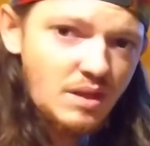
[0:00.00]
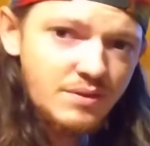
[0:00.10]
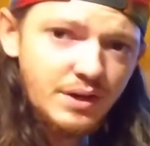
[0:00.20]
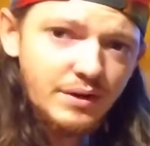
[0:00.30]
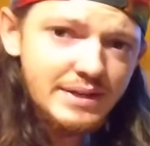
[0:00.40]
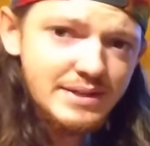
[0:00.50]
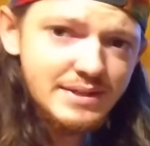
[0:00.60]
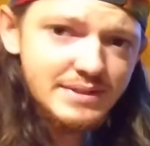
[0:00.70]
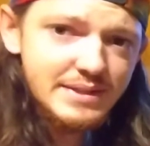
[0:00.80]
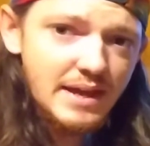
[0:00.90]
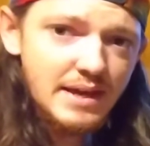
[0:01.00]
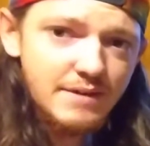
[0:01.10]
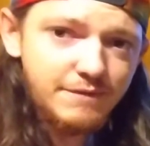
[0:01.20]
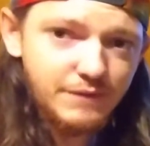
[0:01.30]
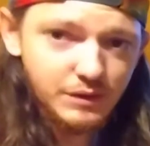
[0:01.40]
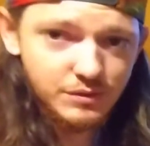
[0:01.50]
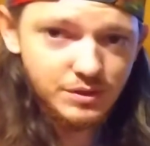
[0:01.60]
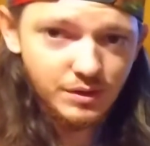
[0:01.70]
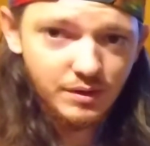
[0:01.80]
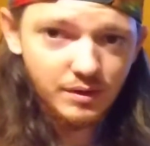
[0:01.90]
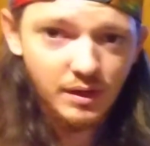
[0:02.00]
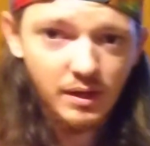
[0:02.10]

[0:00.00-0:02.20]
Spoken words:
there is a filter.